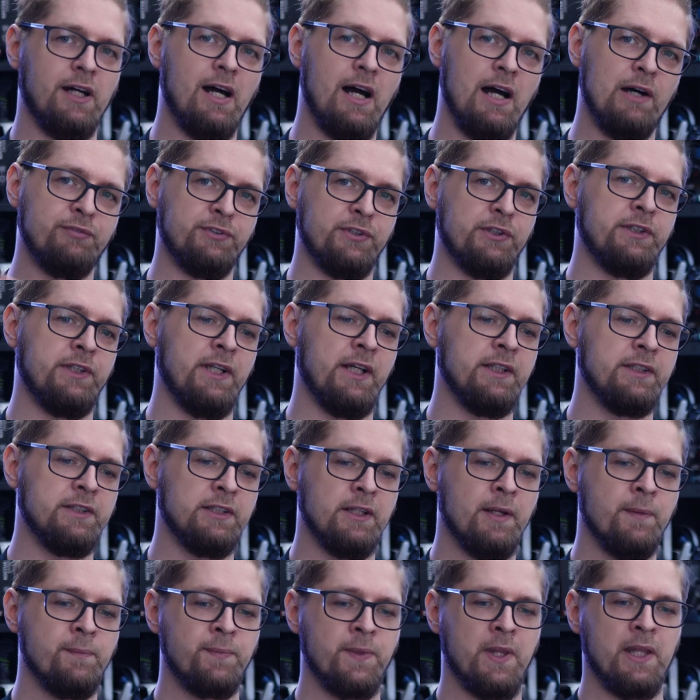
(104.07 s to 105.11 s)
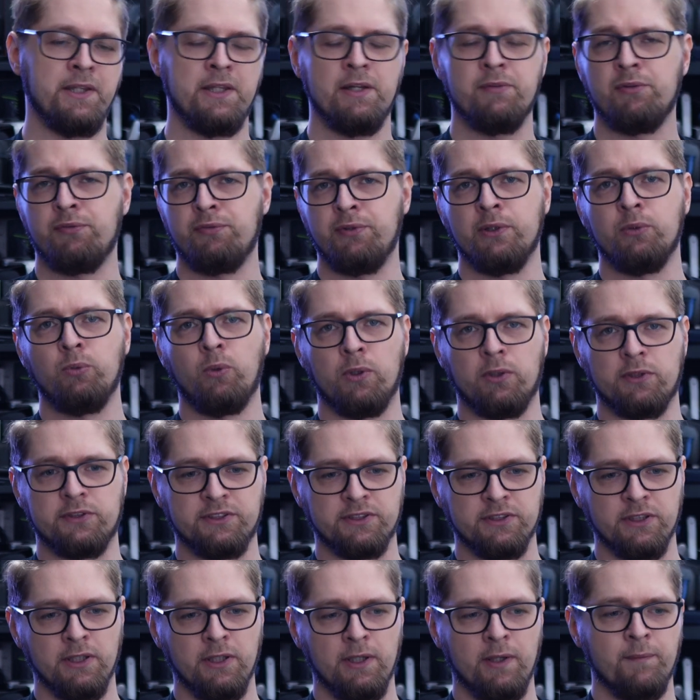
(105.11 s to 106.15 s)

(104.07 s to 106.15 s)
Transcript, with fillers: after that, and everything works.